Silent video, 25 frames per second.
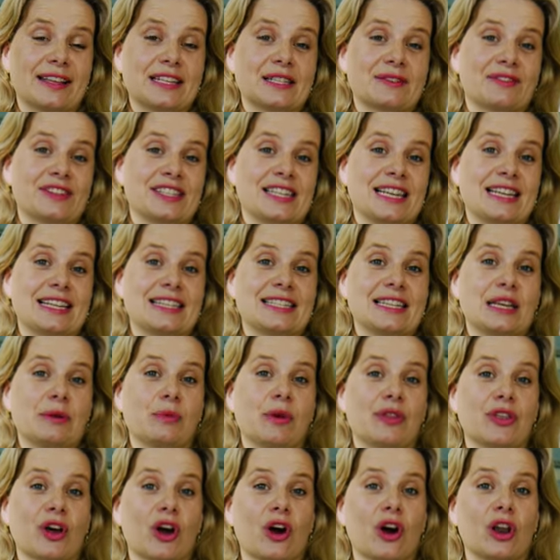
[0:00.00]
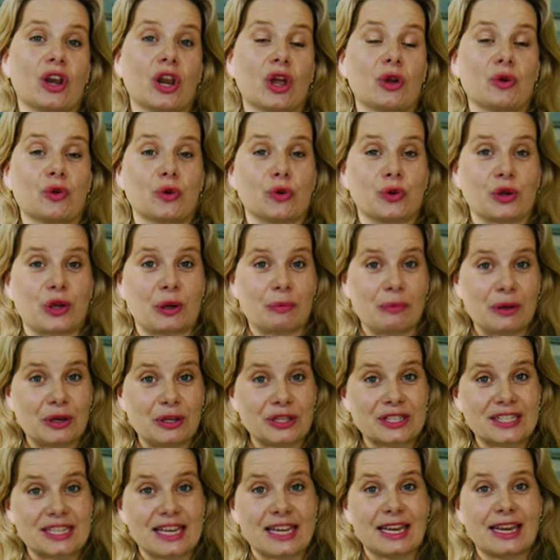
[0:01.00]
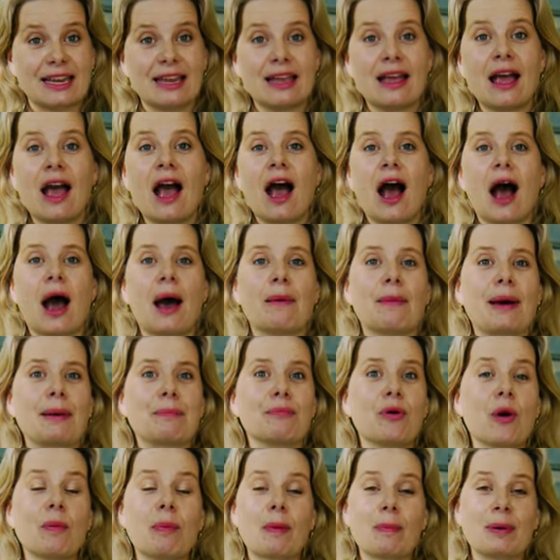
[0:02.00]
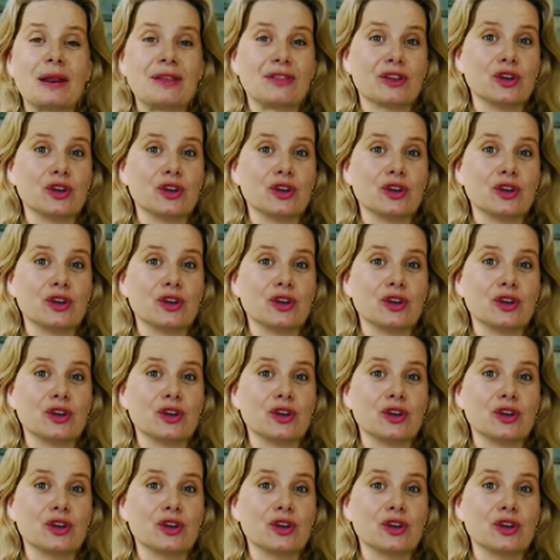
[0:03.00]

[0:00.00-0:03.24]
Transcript: this facility with our local community. Um, and probably